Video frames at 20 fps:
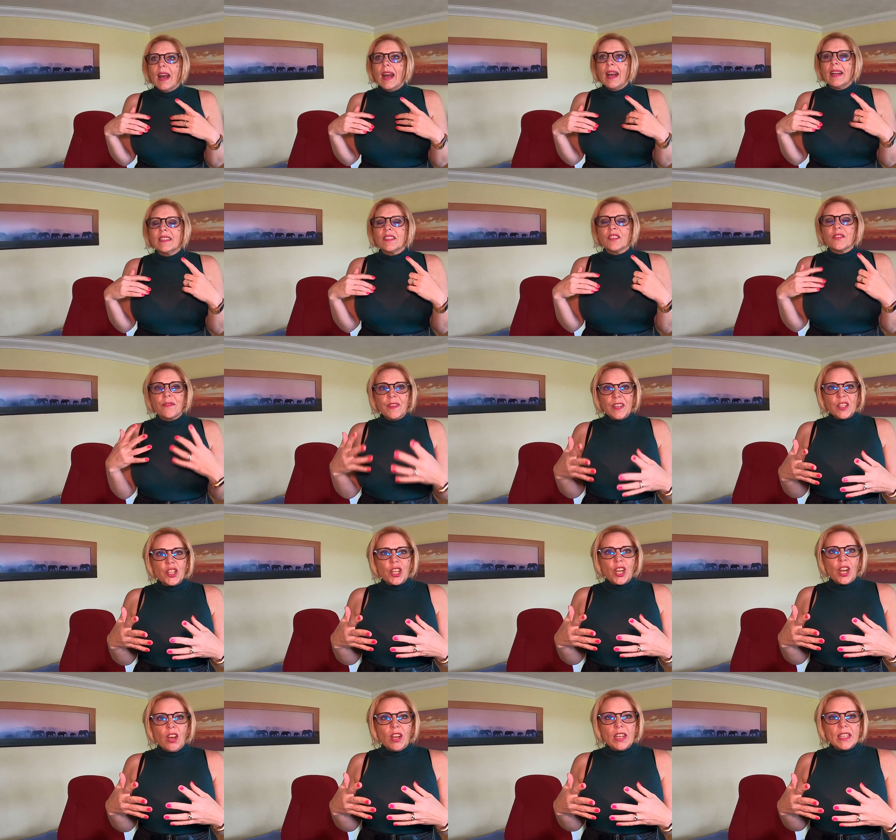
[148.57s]
and to
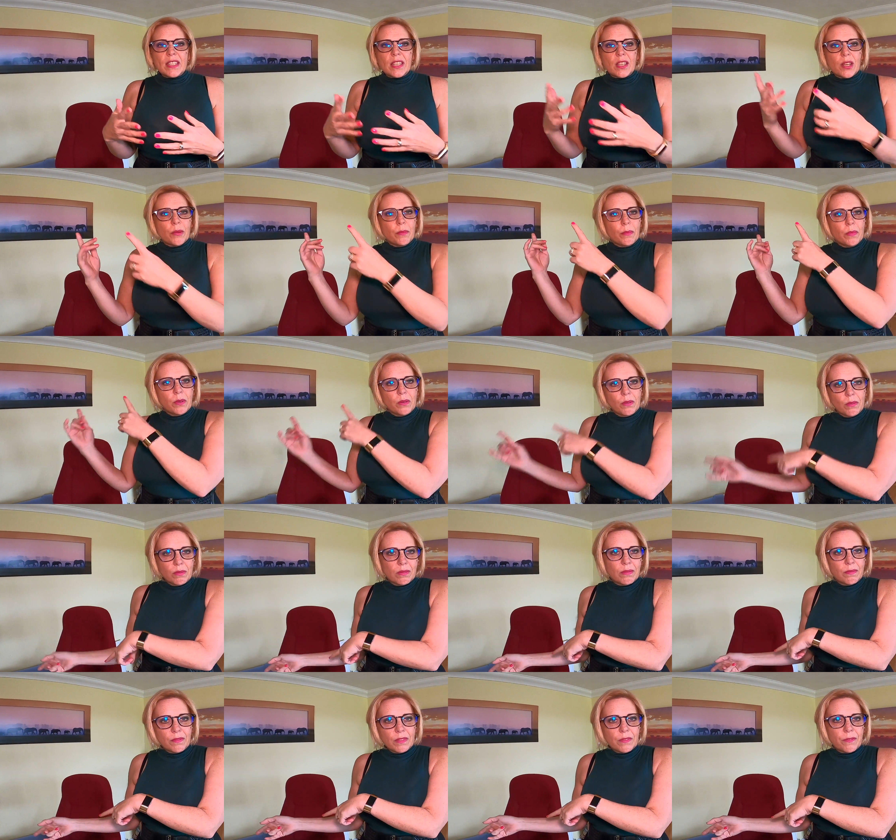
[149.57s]
visualize them
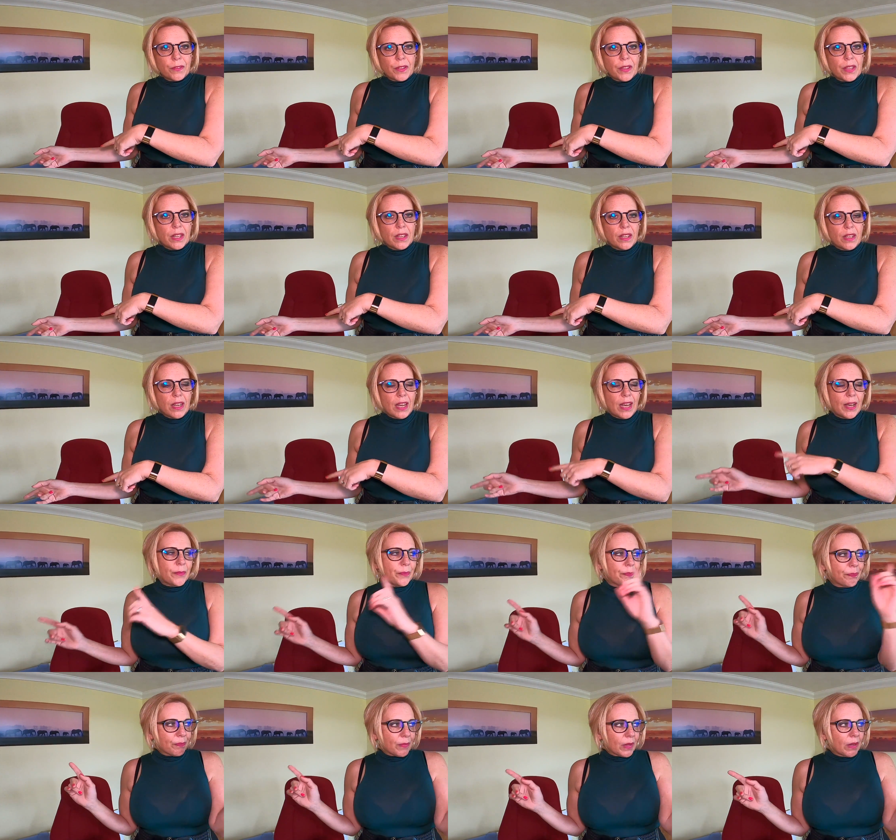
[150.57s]
for the
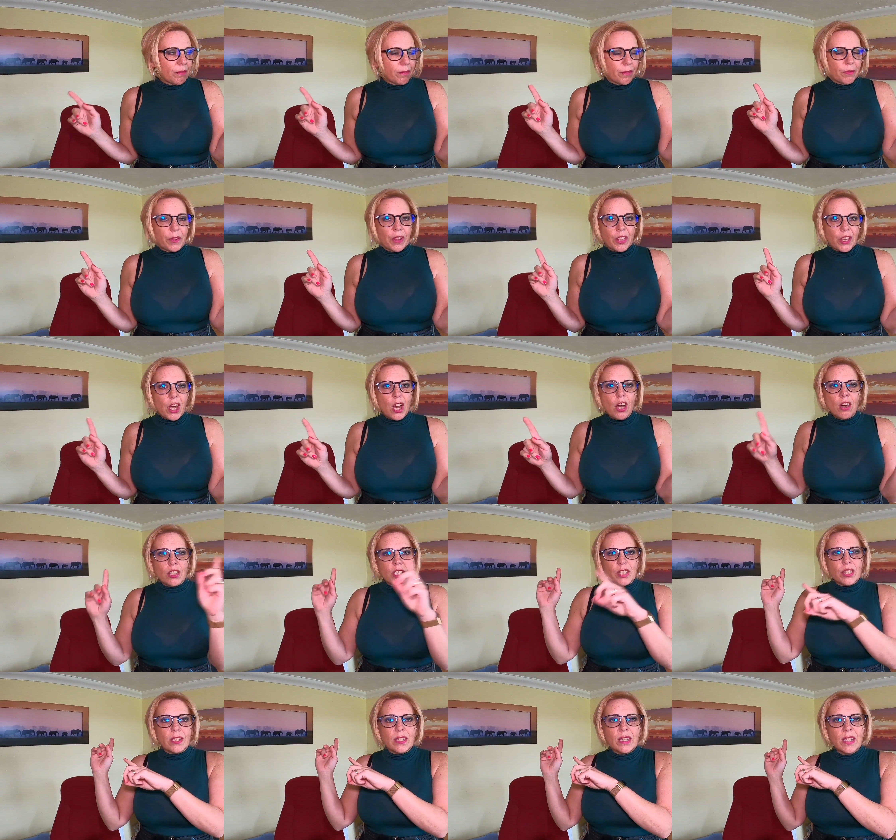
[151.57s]
um, for the
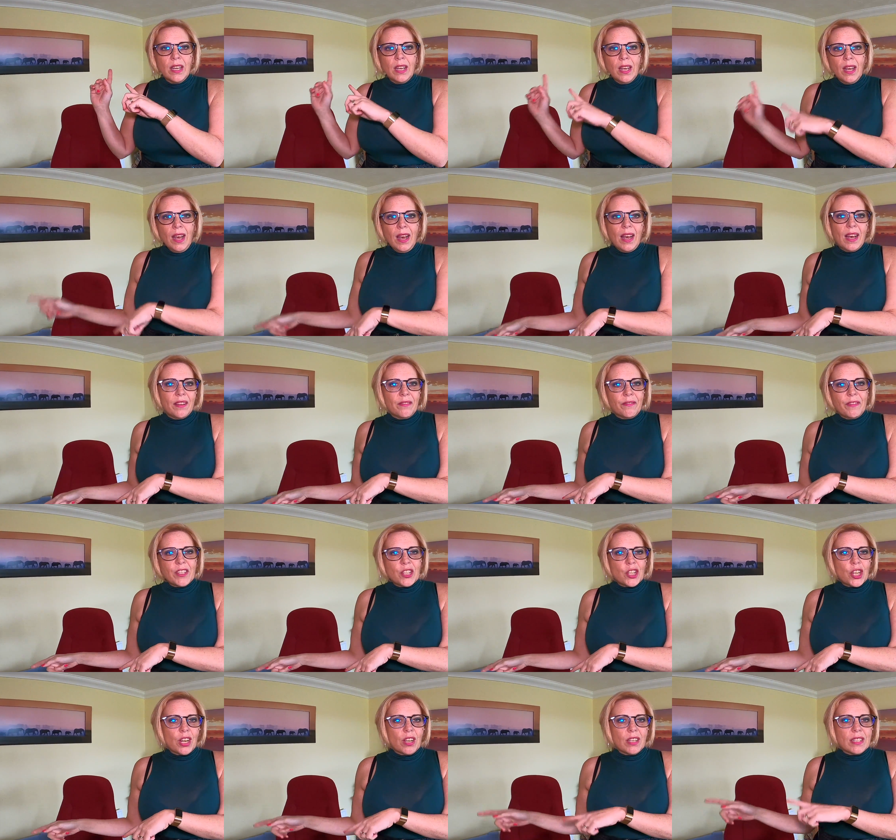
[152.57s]
garden, and
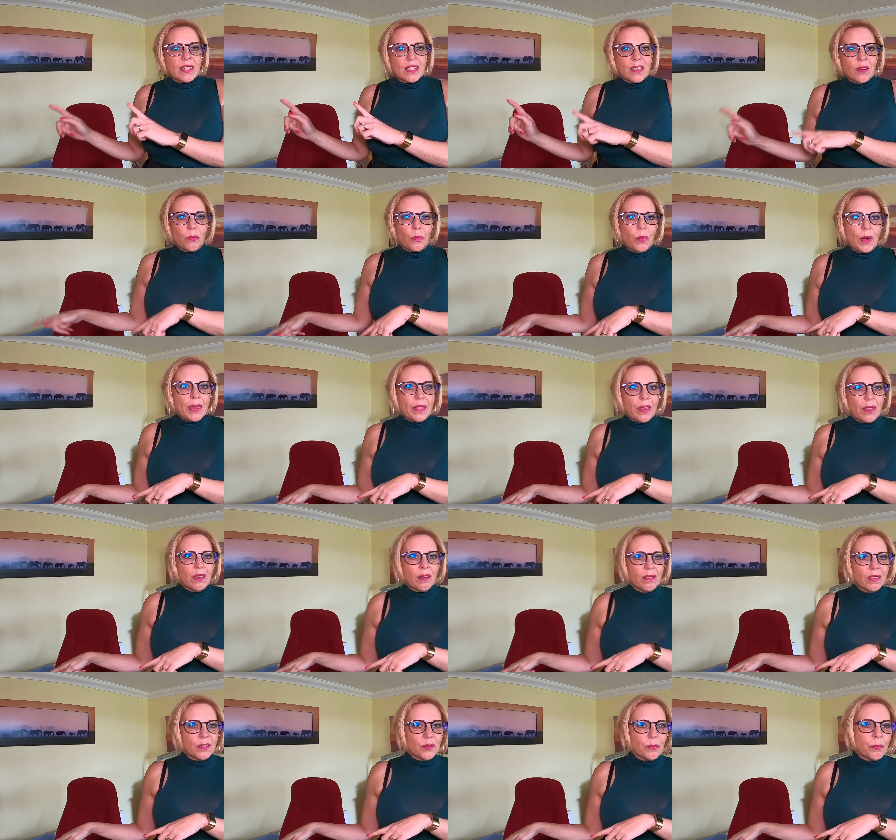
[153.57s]
visualizing them with
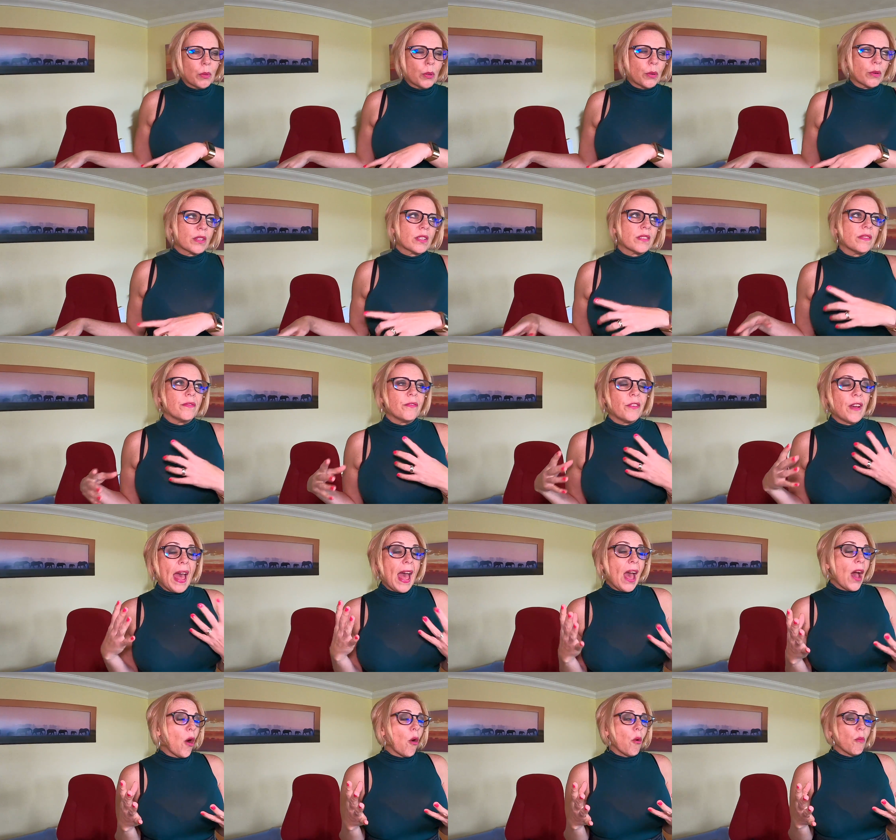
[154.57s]
some books for
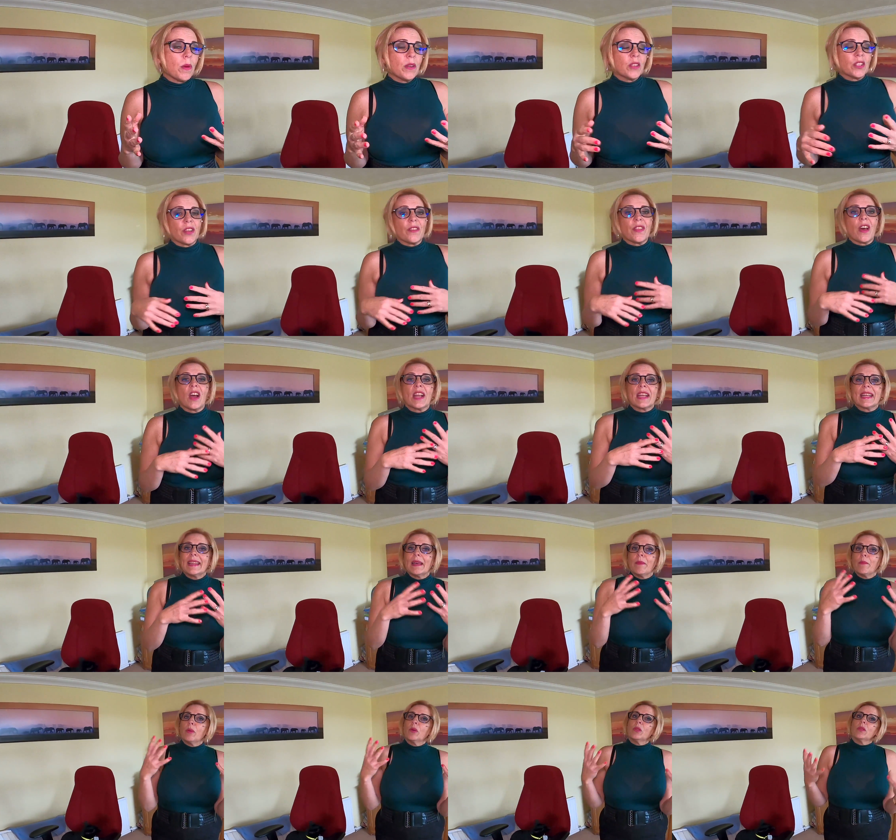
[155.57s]
help, so that I can
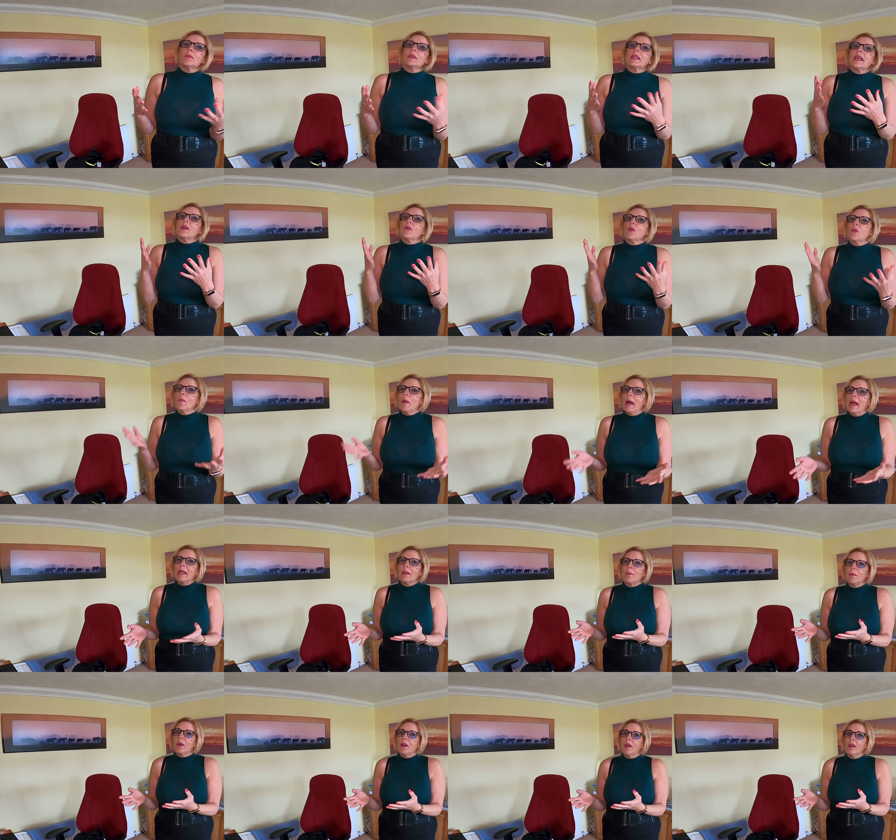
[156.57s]
then put them down on
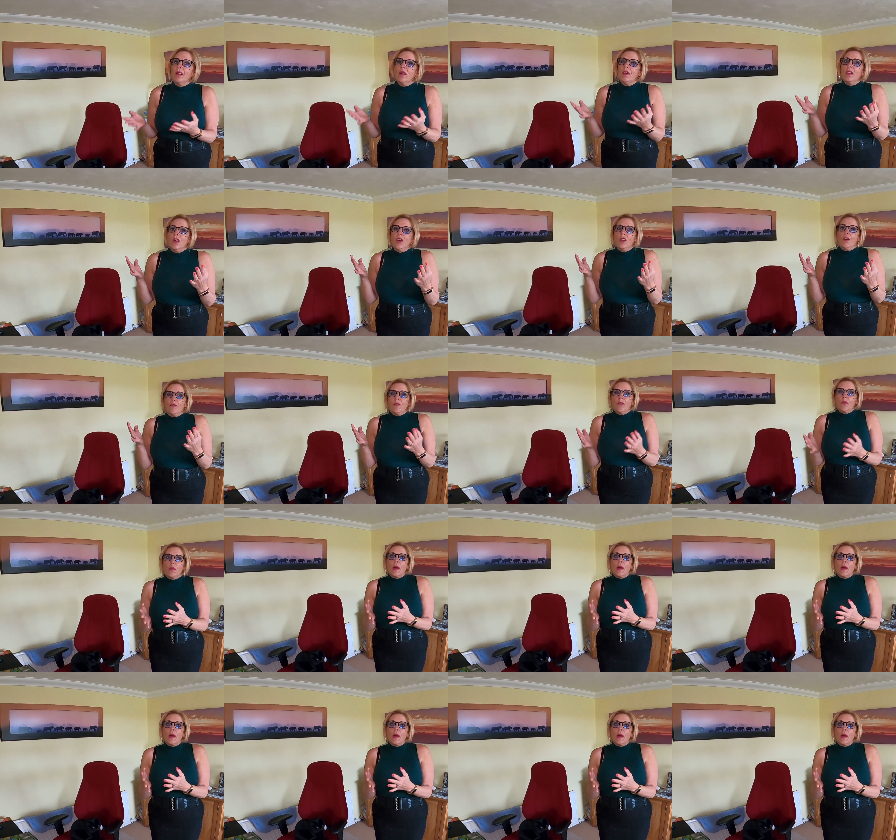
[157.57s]
paper for